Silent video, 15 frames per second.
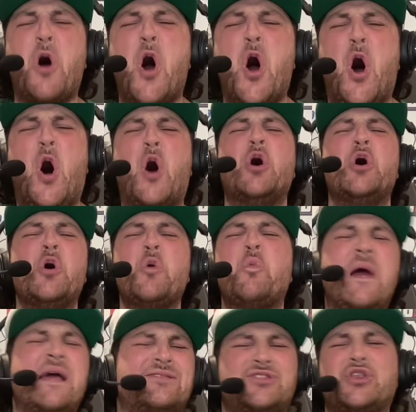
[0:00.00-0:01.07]
all
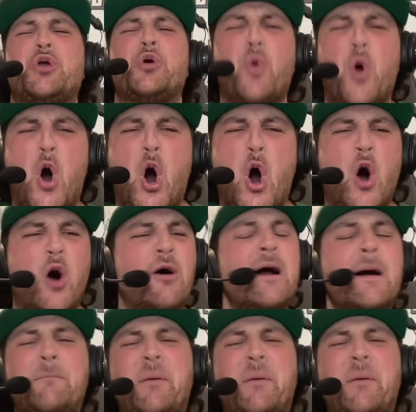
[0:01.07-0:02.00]
with you all.